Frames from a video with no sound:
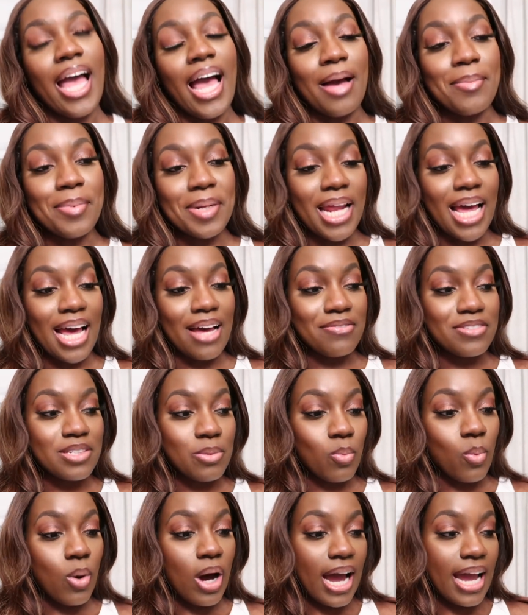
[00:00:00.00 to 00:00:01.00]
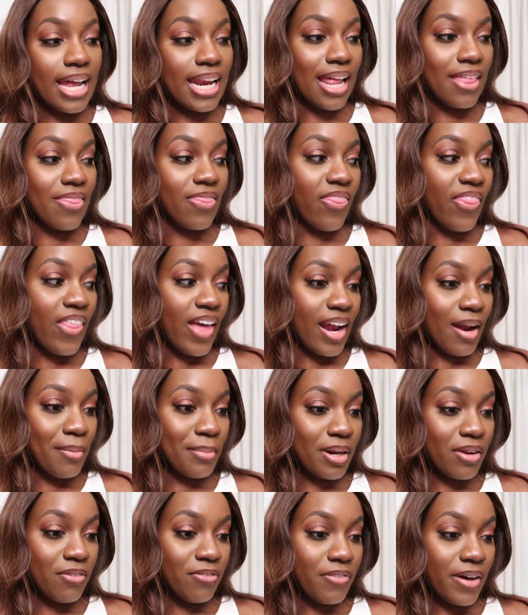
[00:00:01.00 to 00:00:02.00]
I'm gonna have some wine and then
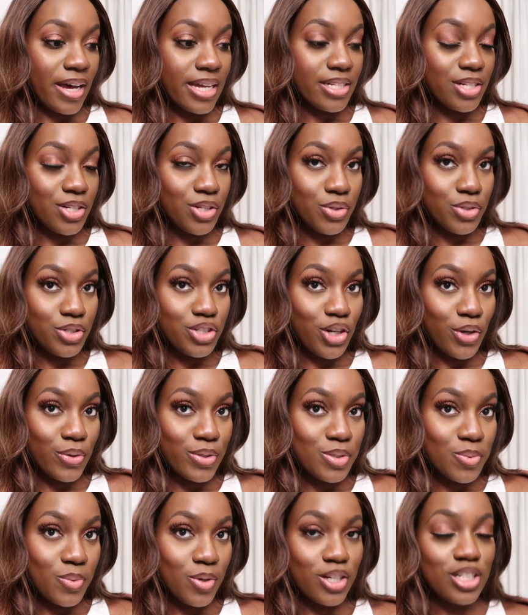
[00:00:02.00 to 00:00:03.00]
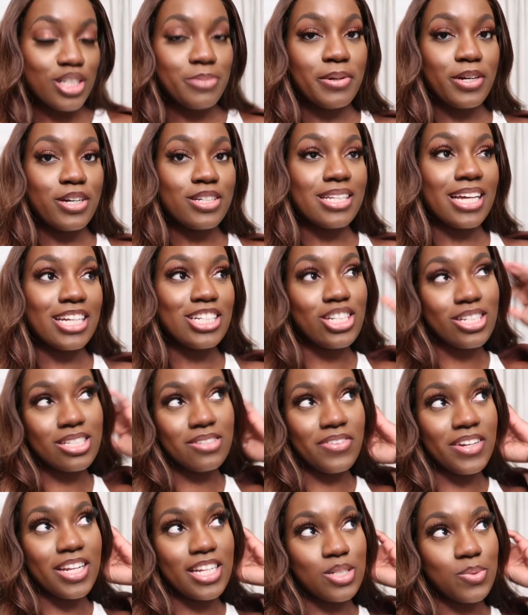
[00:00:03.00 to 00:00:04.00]
I'm gonna find a new show to watch, because I
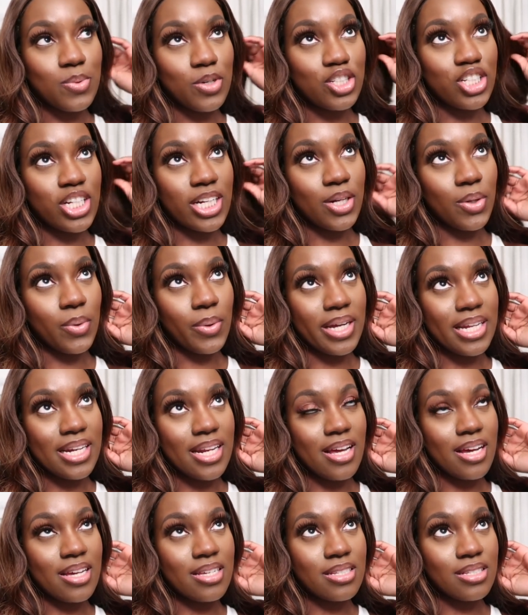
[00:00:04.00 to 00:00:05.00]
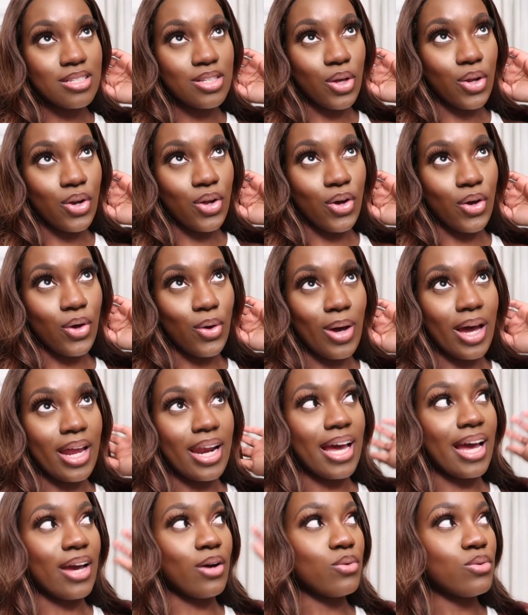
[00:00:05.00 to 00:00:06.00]
just finished watching Queen Sono,
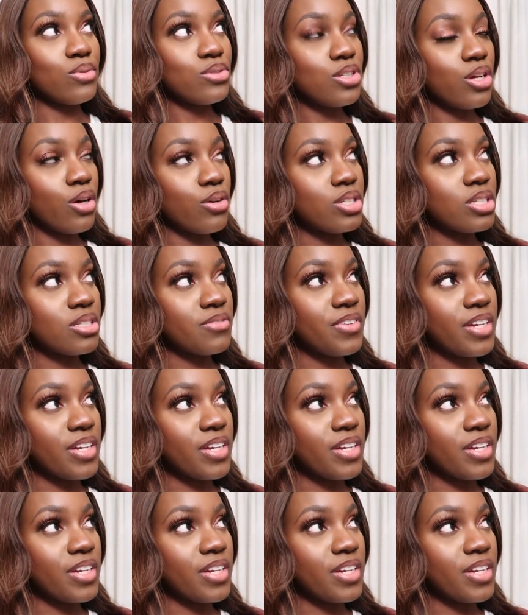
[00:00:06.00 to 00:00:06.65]
and I also just